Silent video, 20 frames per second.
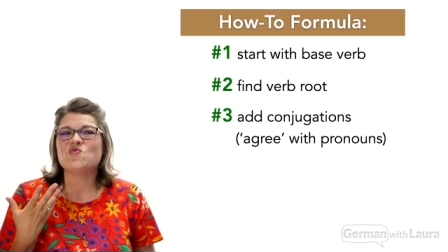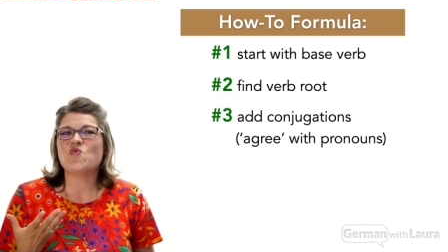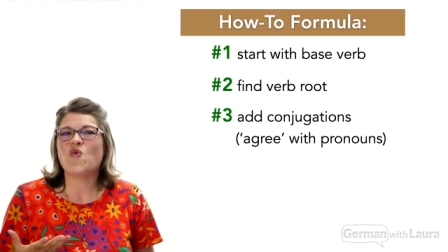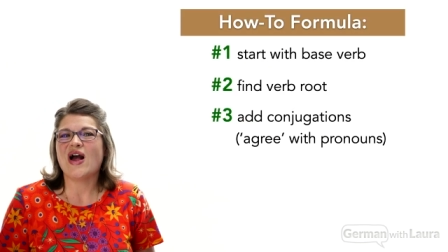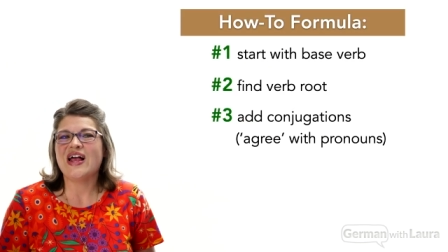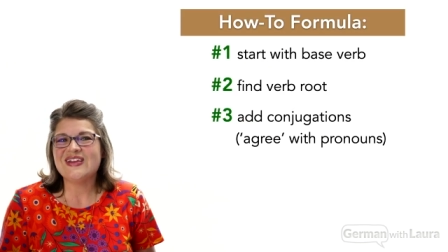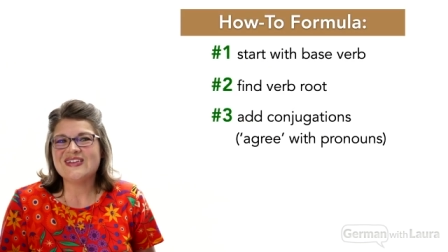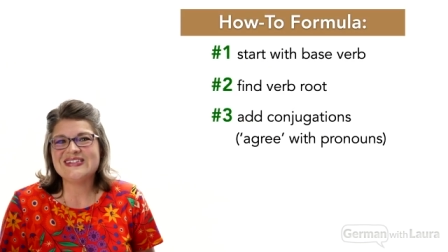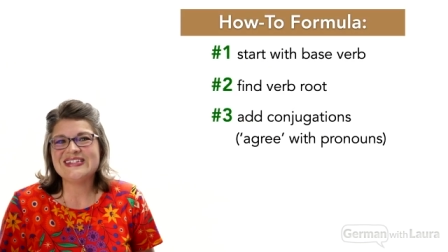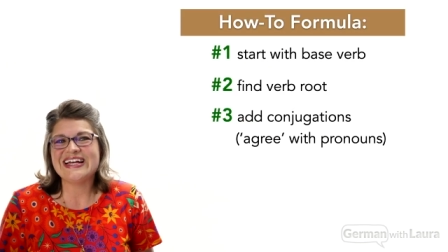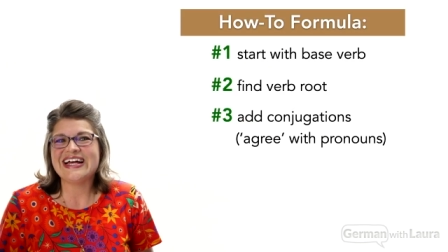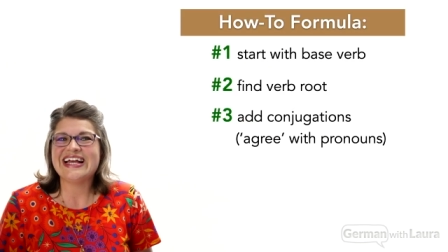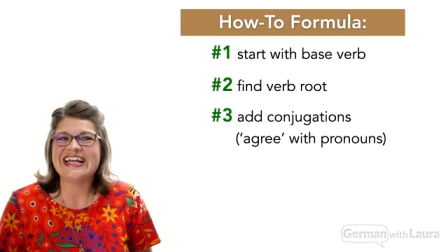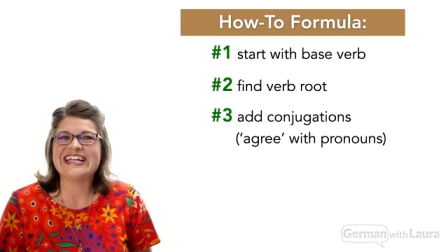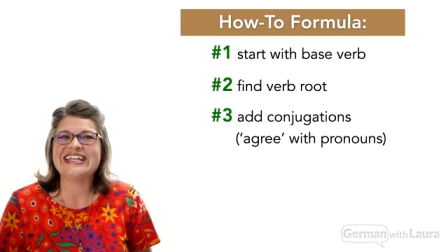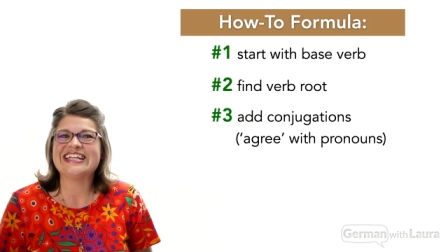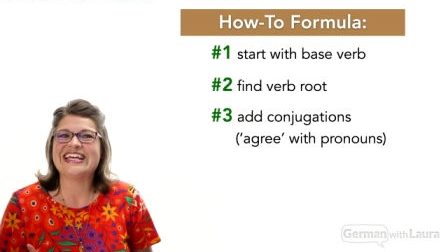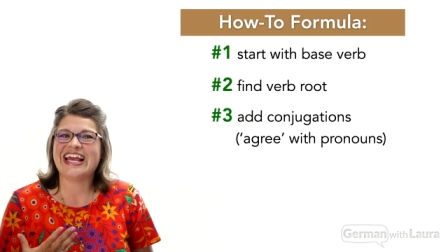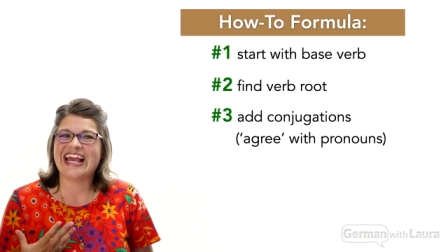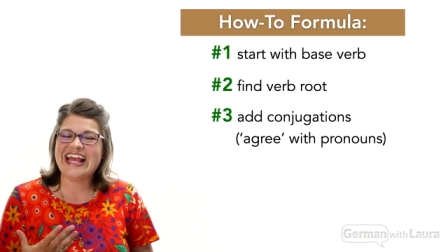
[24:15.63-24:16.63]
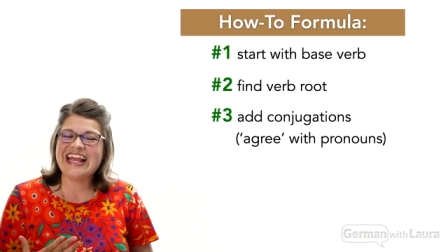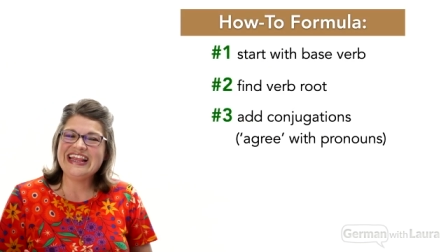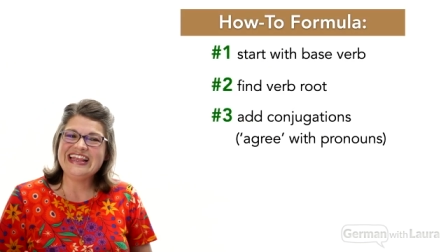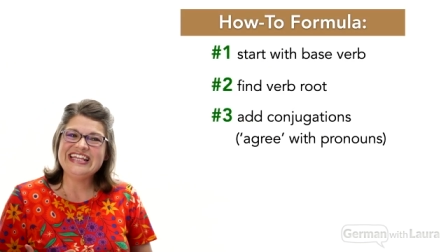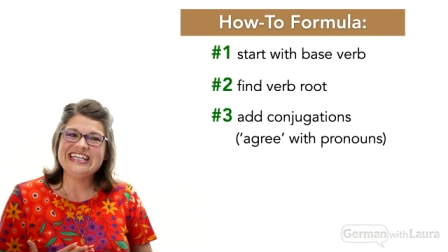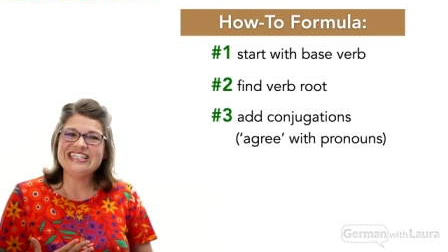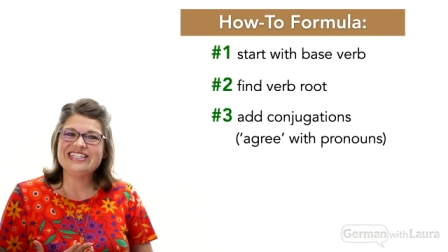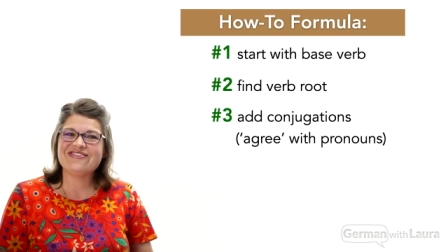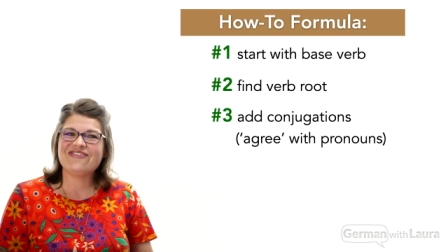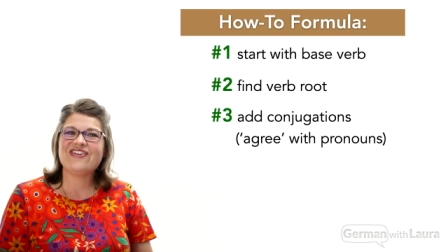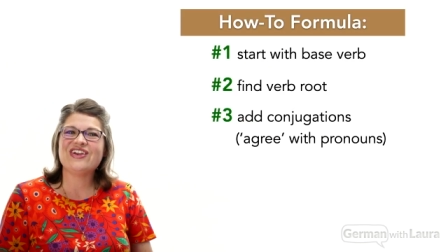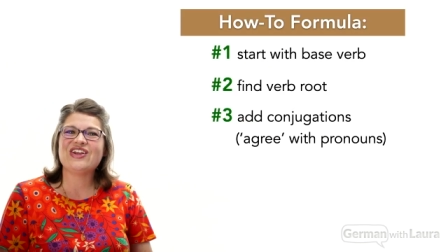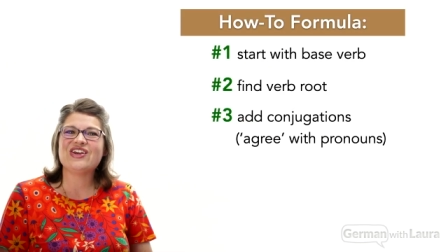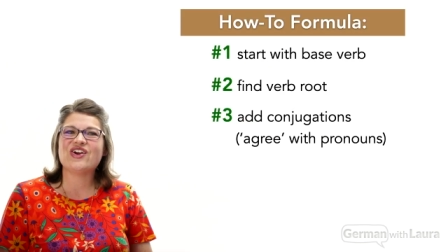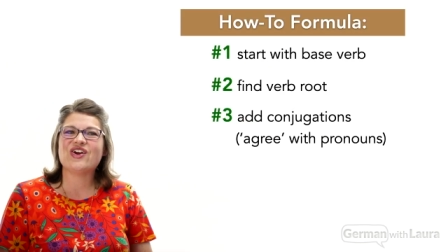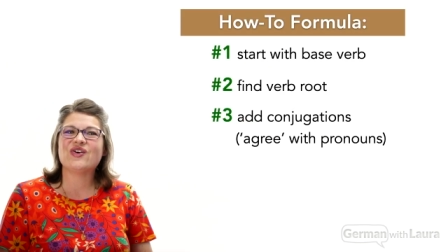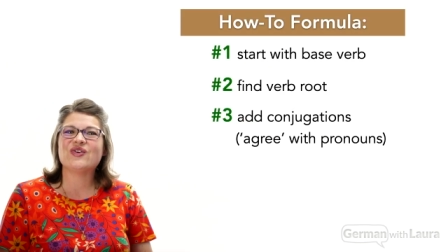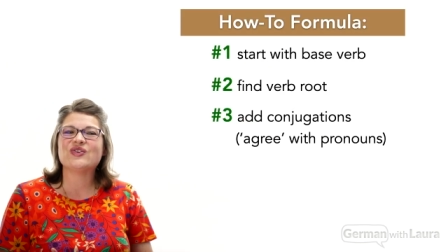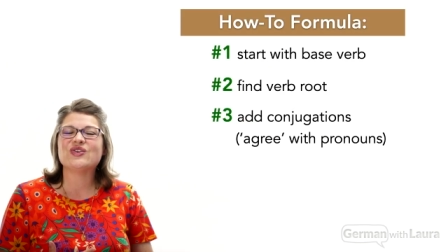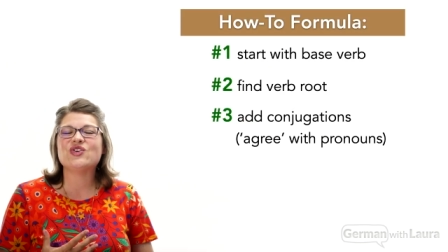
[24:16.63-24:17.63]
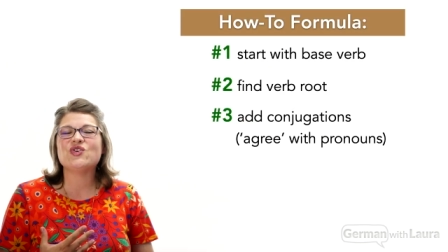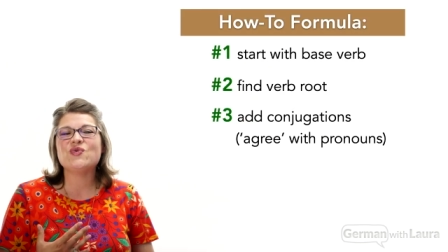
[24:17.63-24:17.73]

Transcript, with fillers: Well done! In this video,